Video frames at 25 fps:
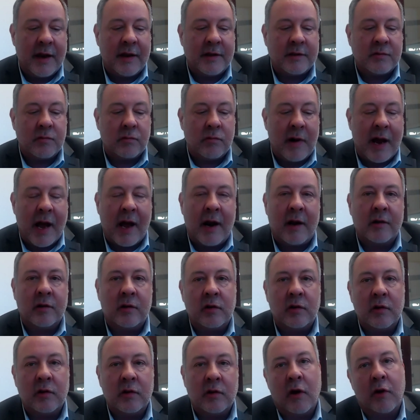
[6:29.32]
And that is
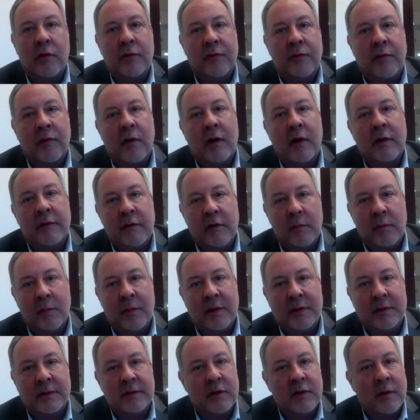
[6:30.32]
radical growth for
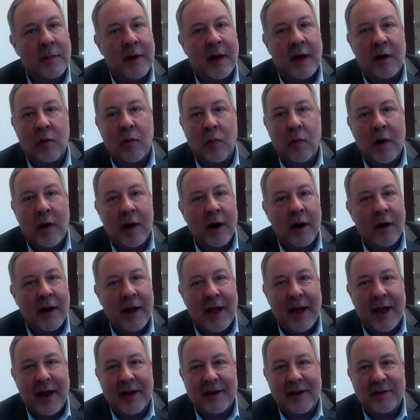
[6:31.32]
us humans, no matter
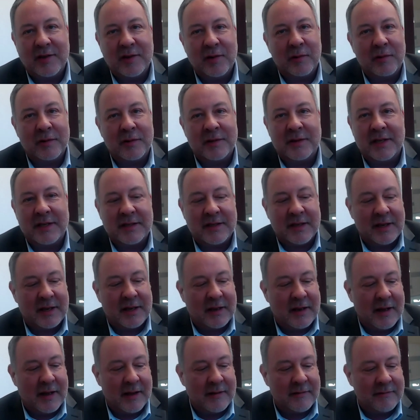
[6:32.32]
what our age or
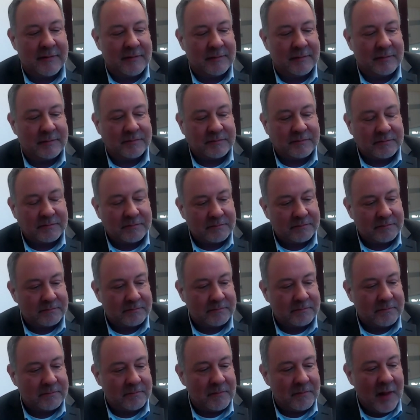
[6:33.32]
season in life.
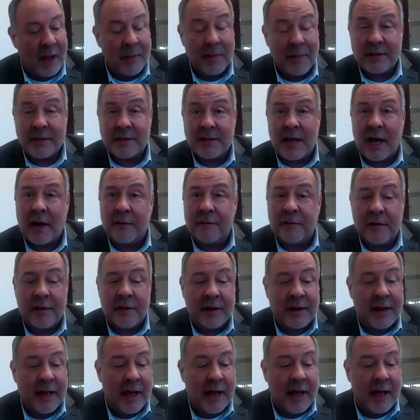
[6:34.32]
I'm
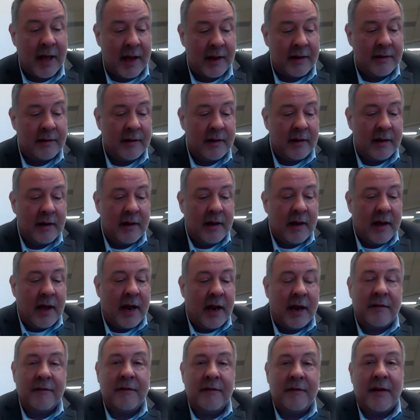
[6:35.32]
excited for the day ahead,
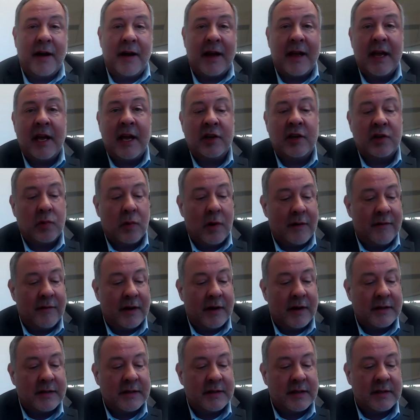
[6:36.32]
and I invite each
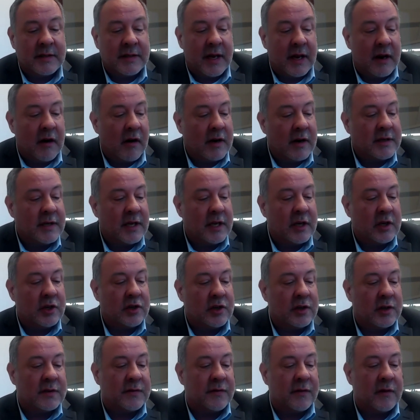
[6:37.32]
one of us to set our
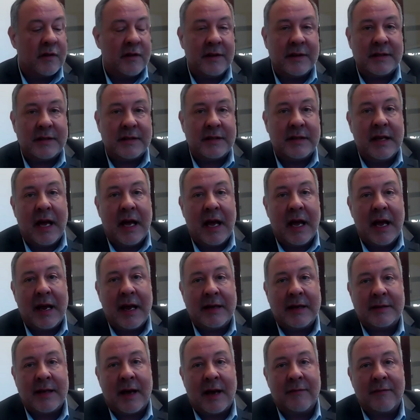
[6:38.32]
intentions for this
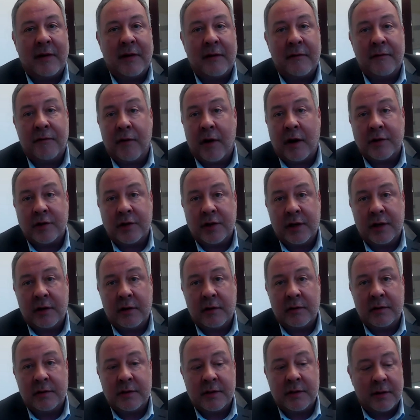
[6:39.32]
day as having fresh
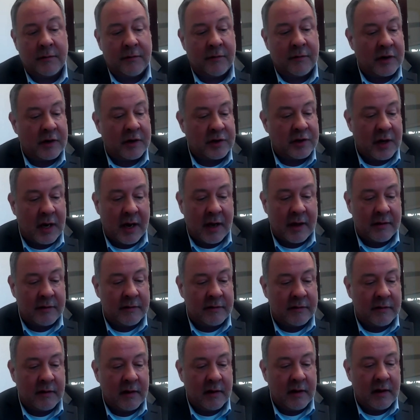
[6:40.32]
ears and fresh
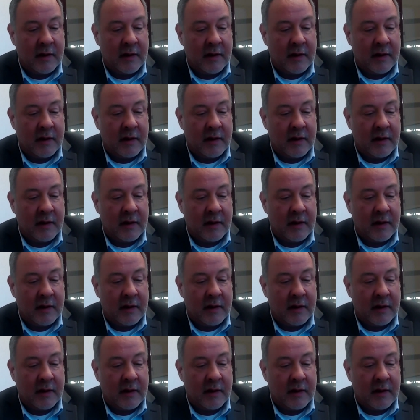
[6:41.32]
eyes,